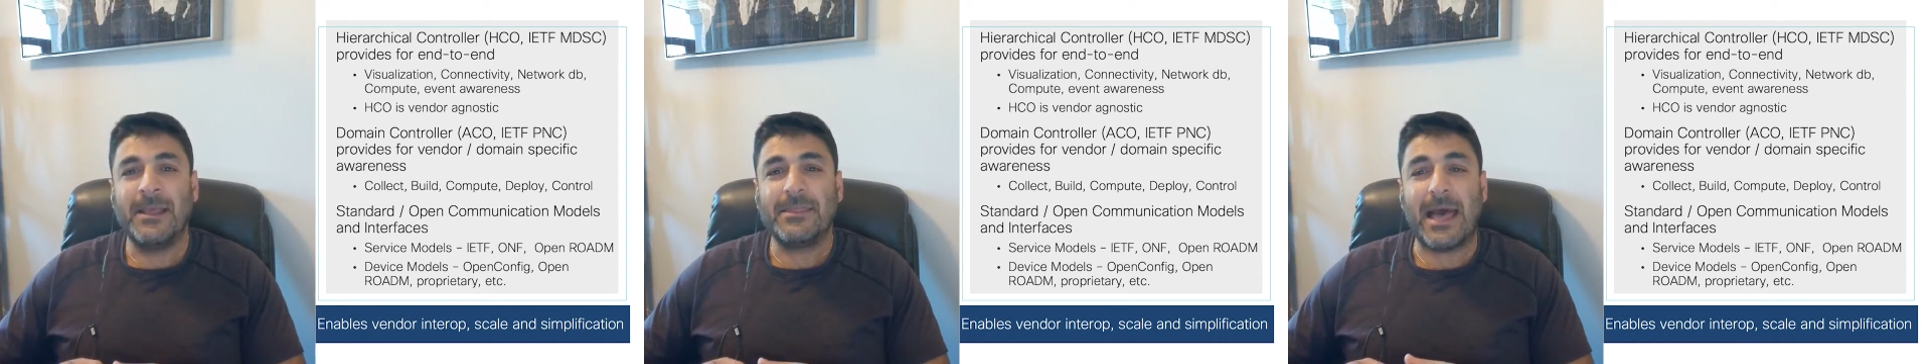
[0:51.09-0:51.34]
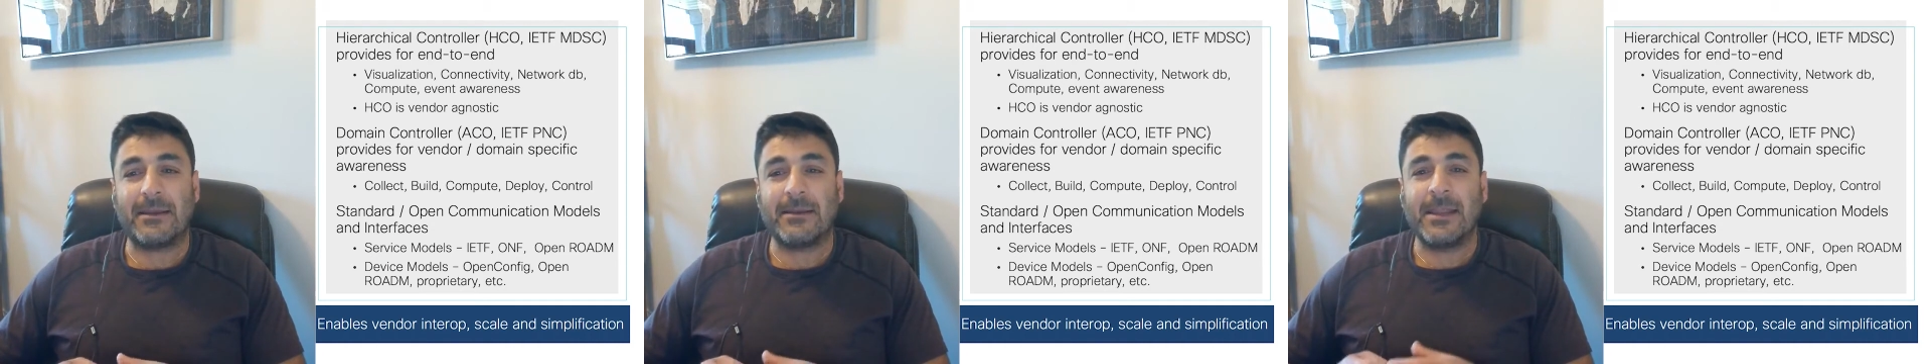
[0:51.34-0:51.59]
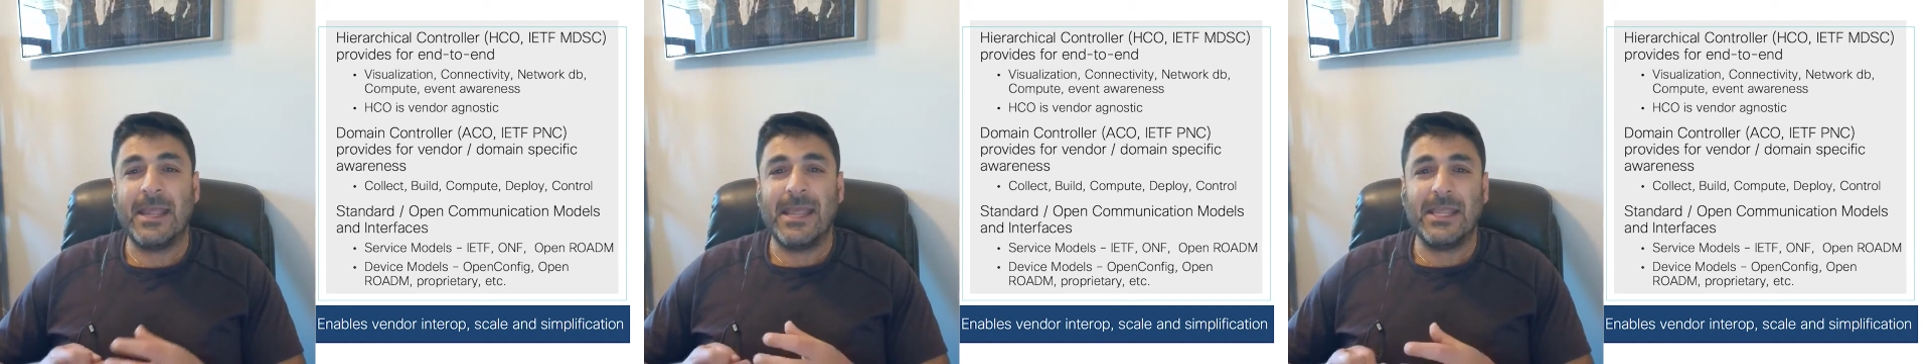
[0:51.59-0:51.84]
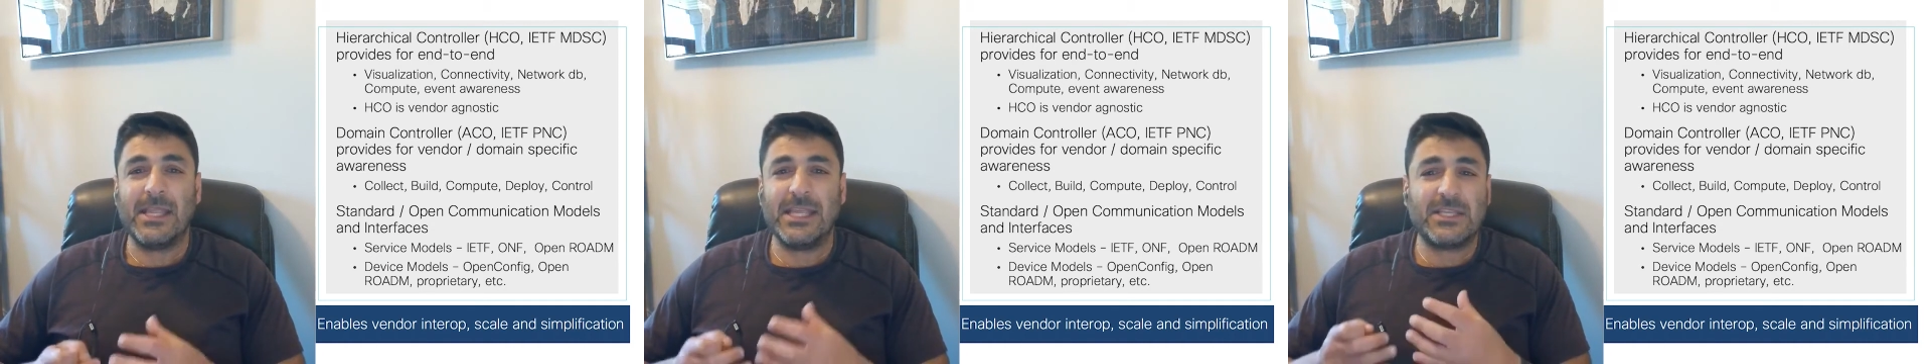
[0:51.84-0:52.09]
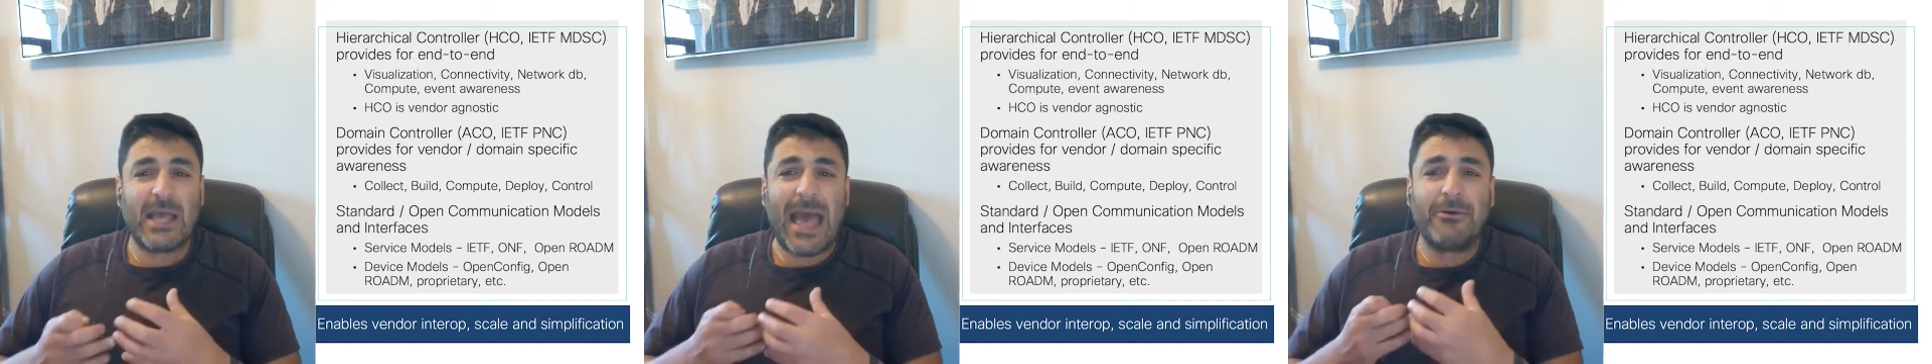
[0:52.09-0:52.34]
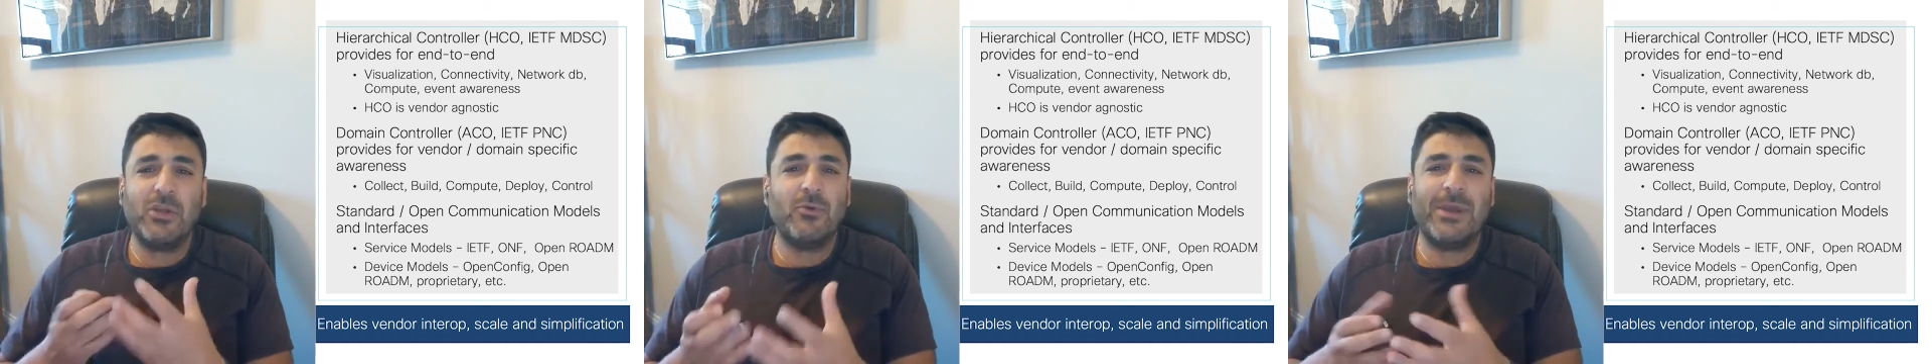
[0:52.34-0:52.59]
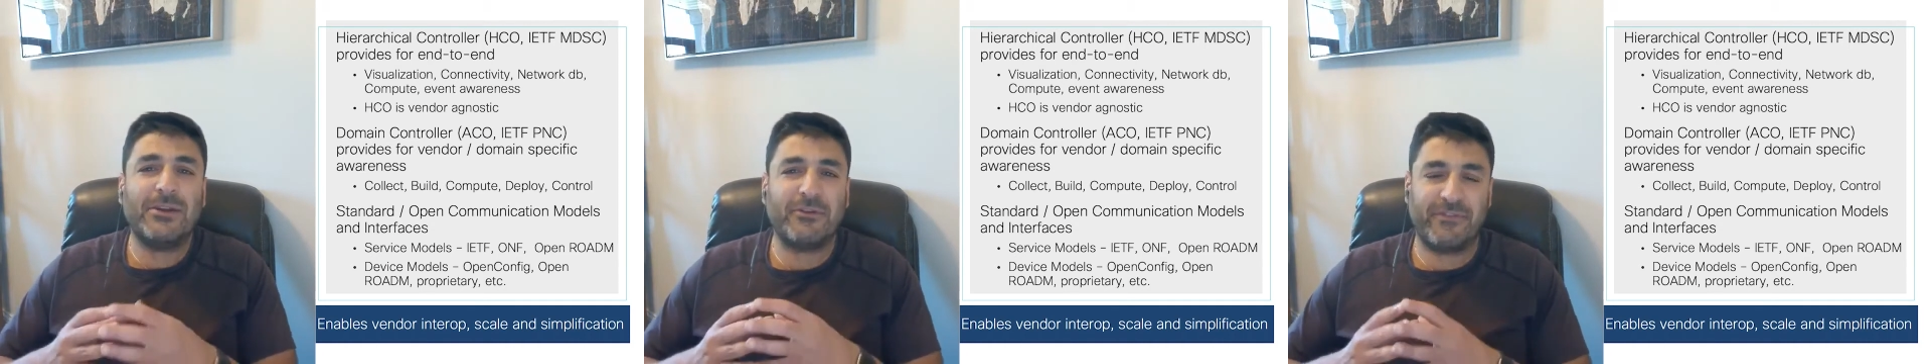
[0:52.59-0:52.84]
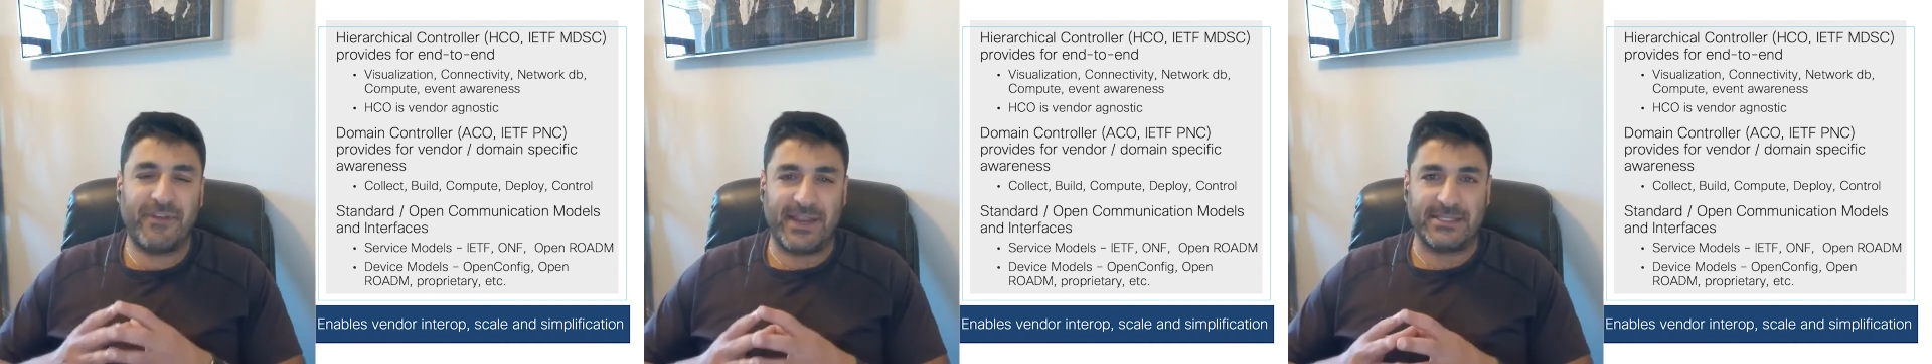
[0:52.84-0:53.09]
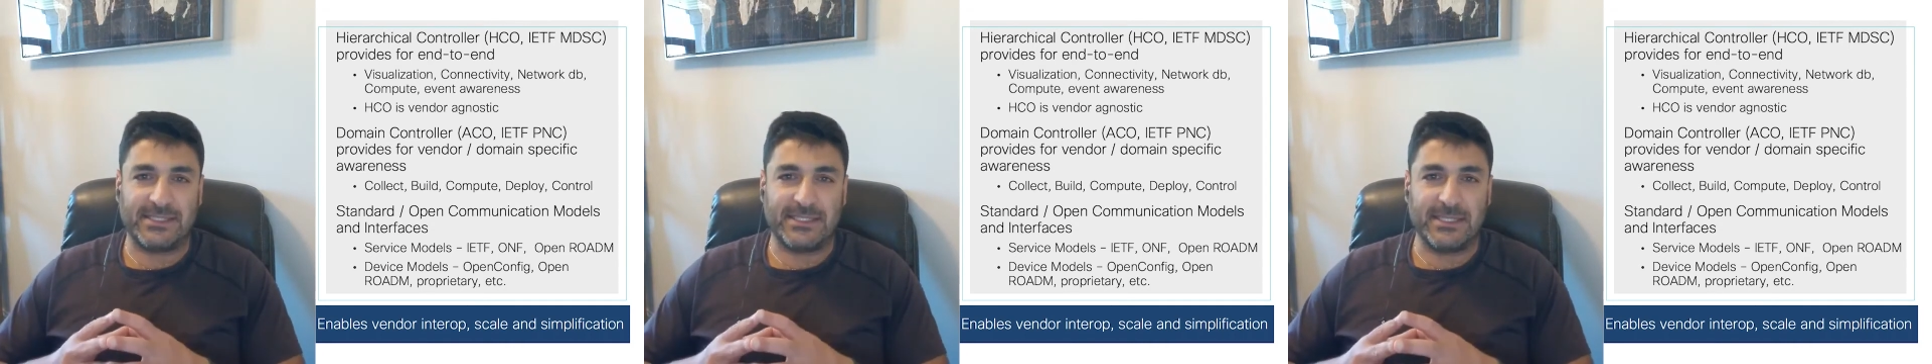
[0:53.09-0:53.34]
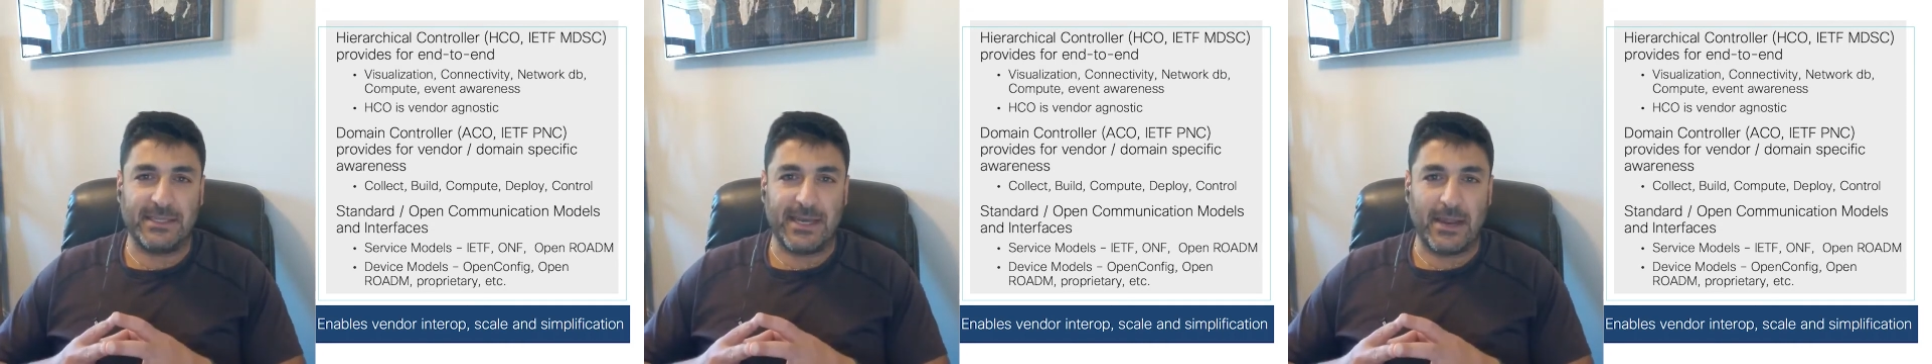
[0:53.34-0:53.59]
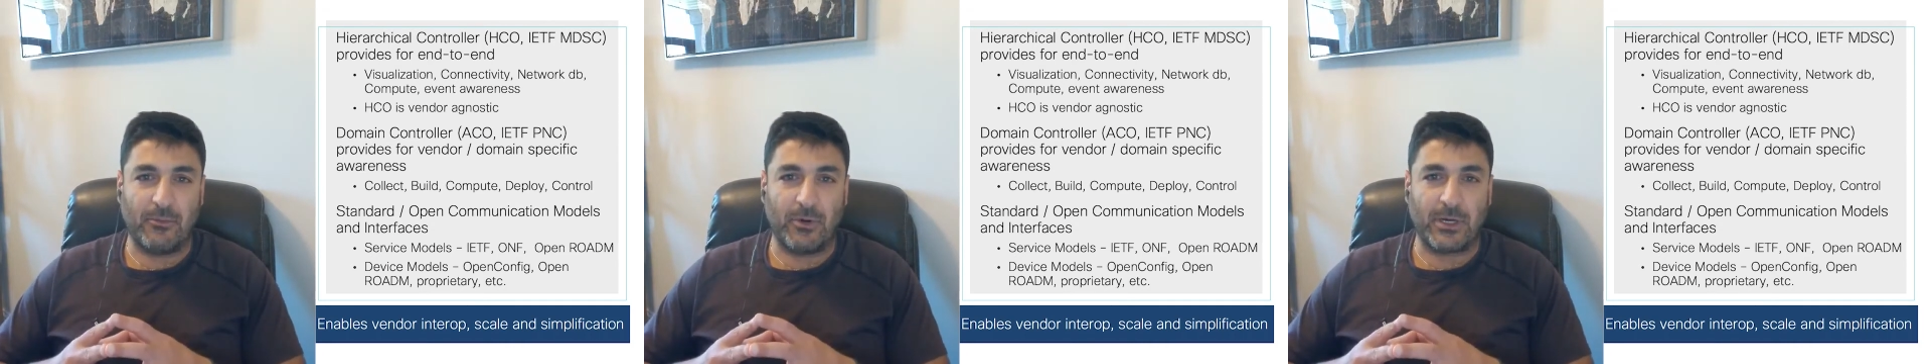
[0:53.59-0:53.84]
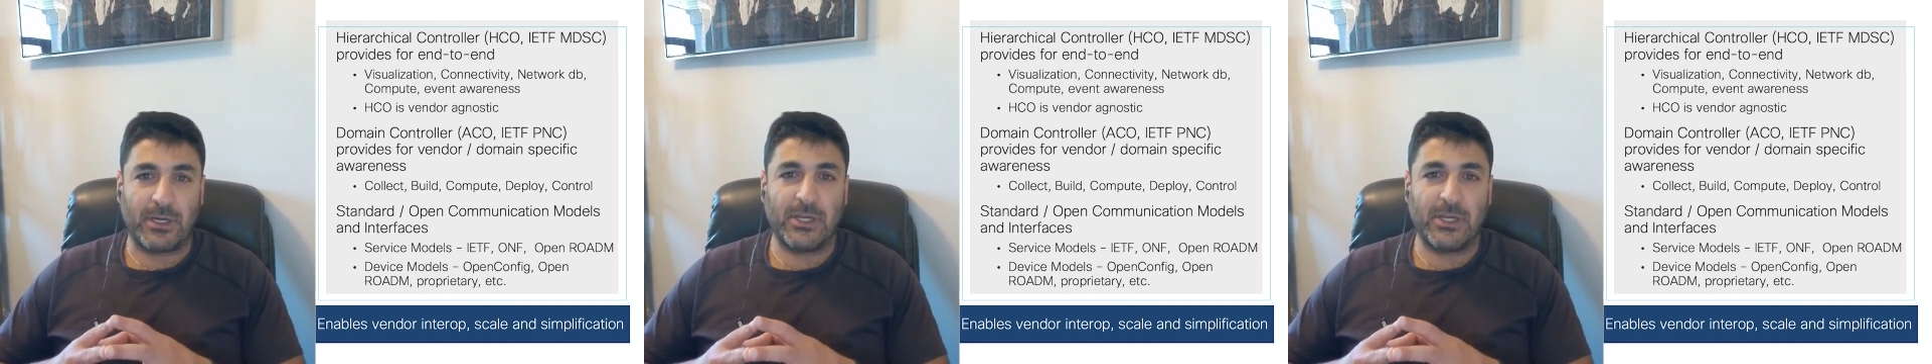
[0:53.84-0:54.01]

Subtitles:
that is how you interface into the network.